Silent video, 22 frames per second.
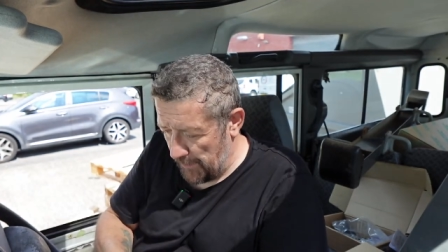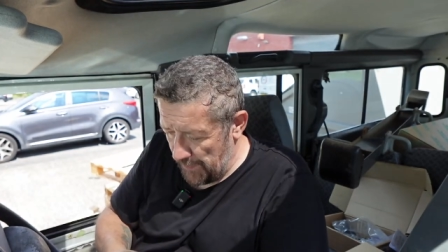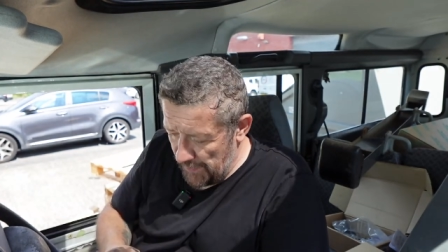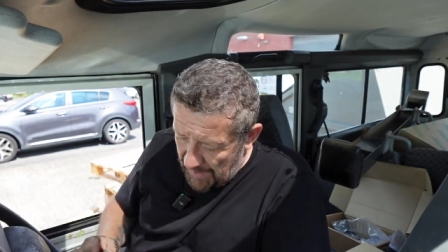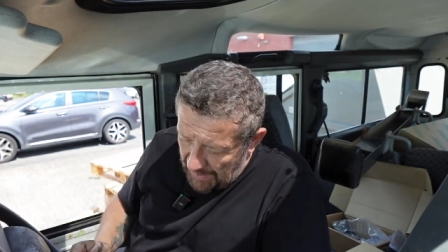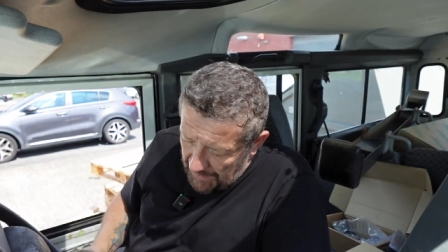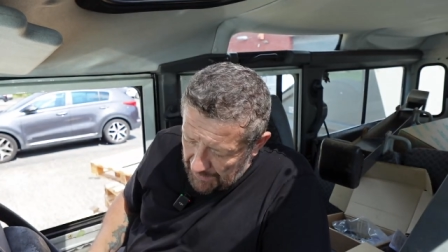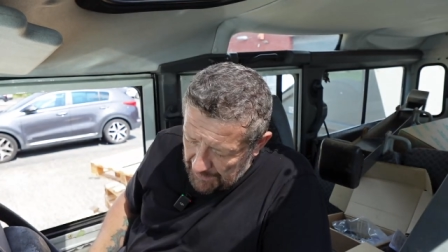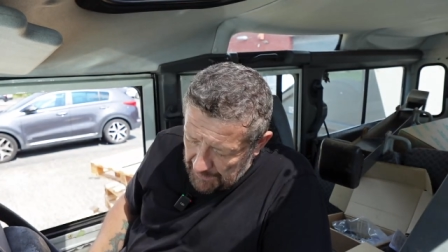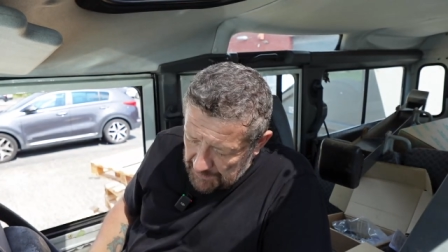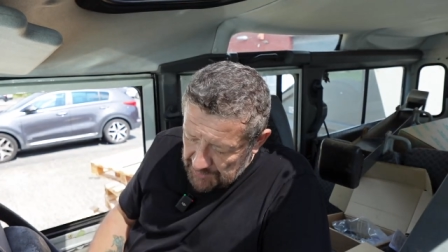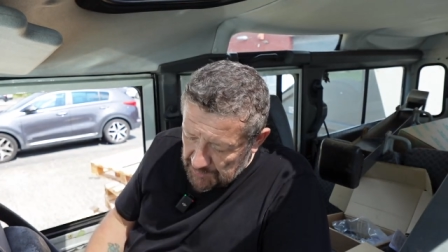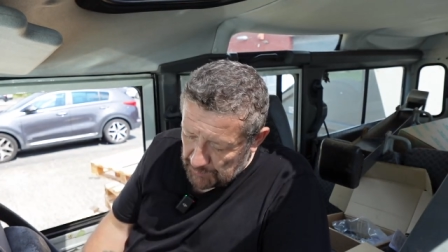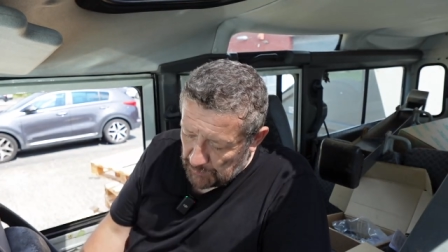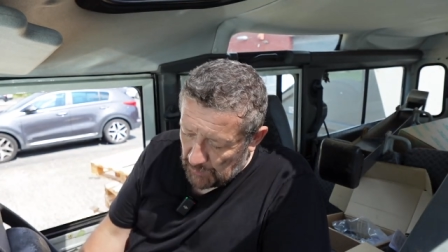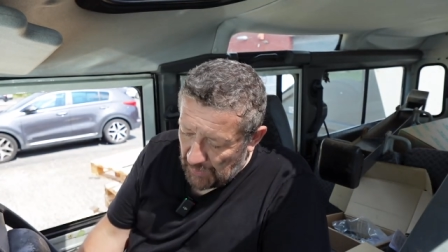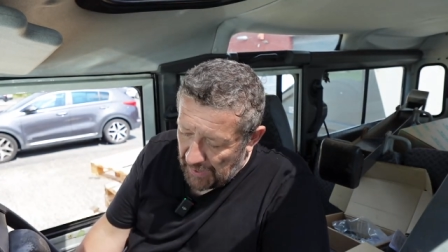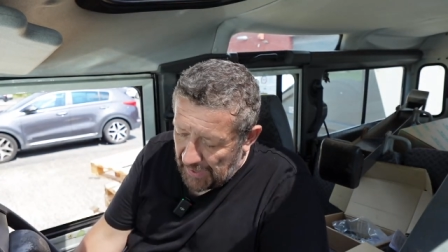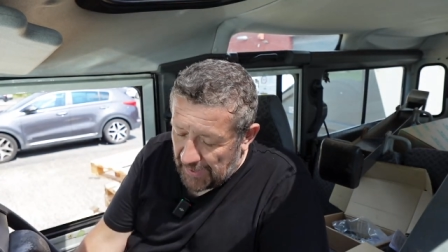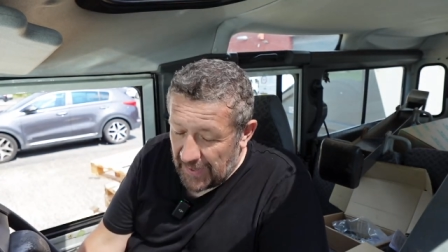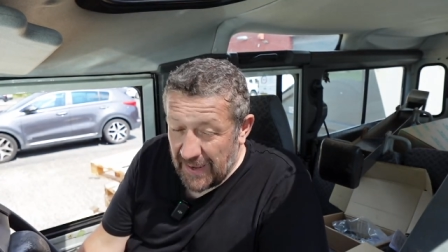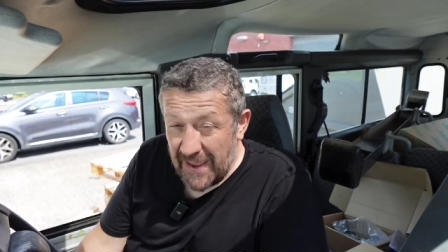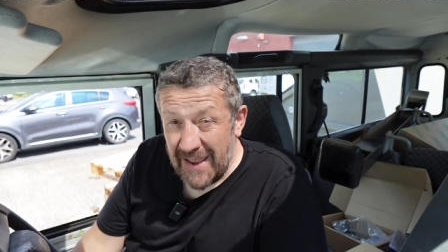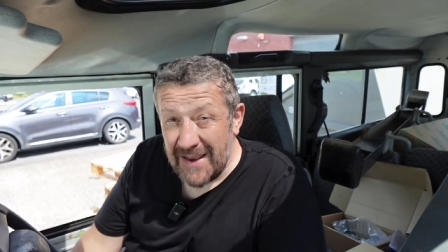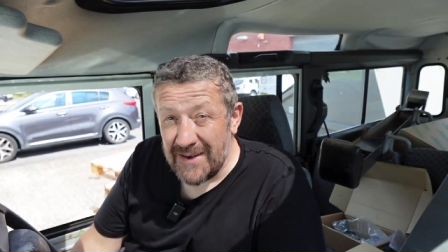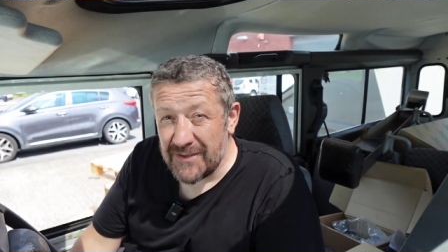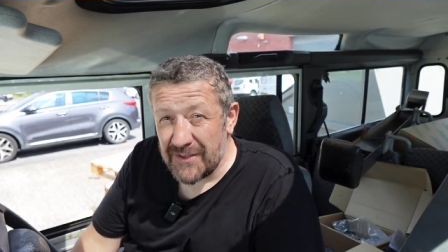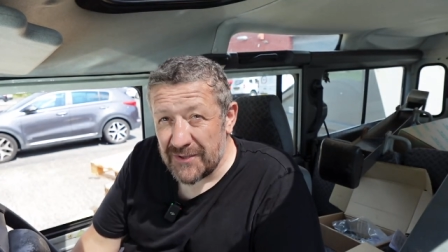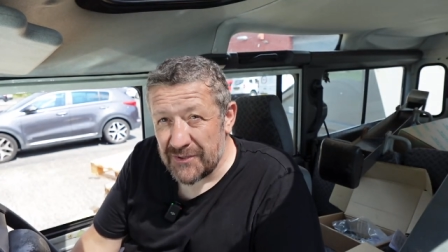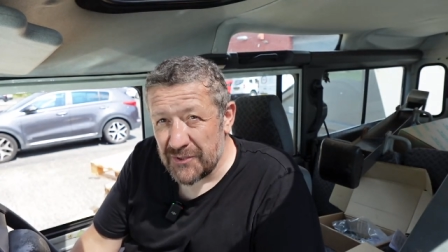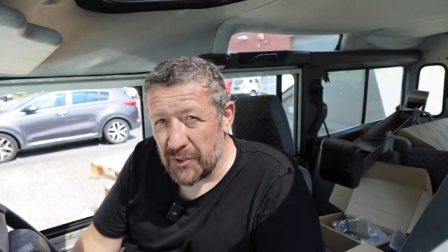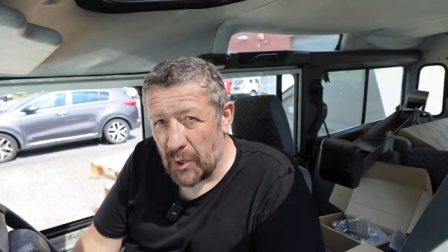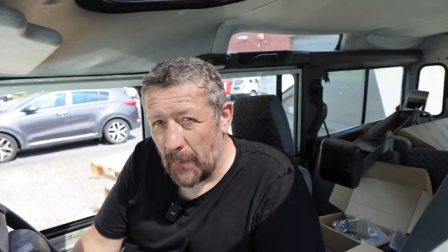that spring
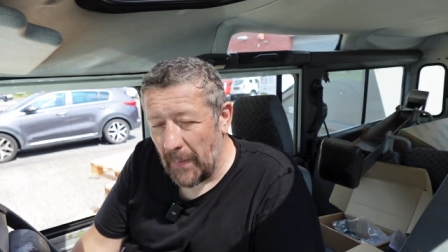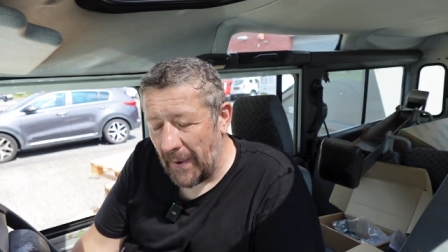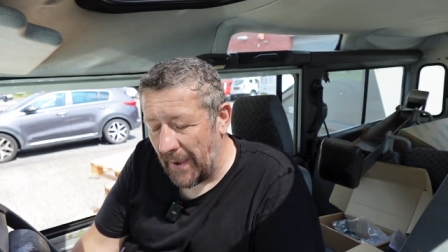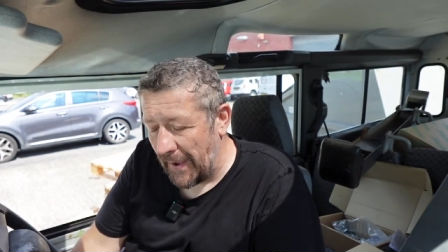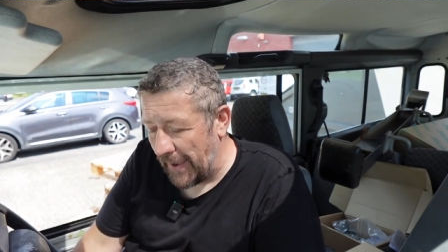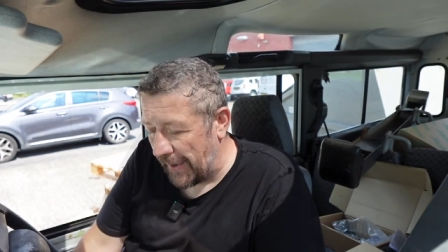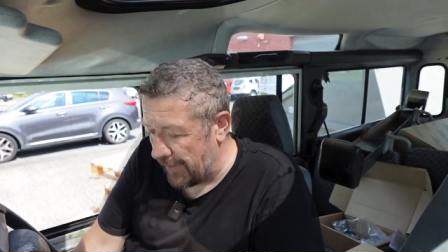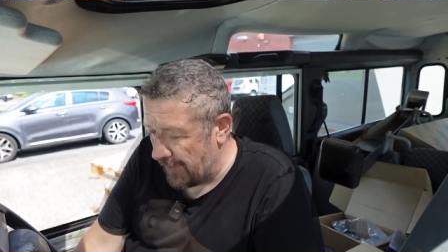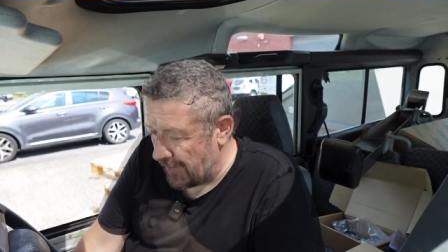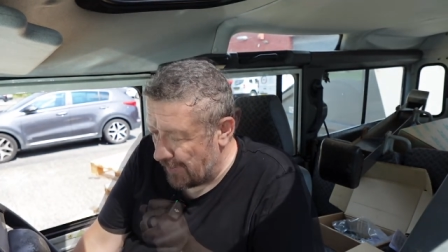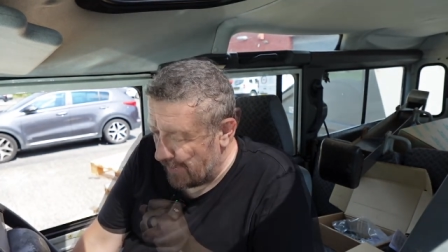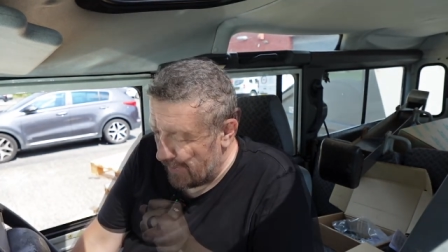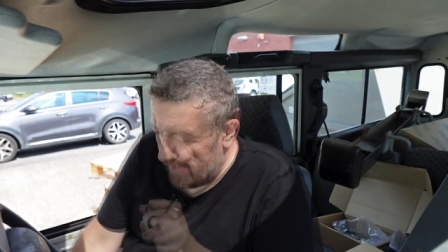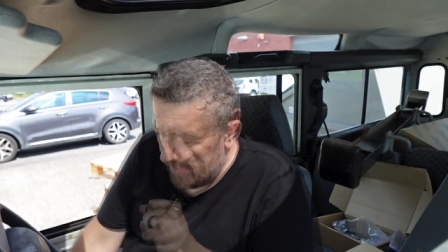into the top hat.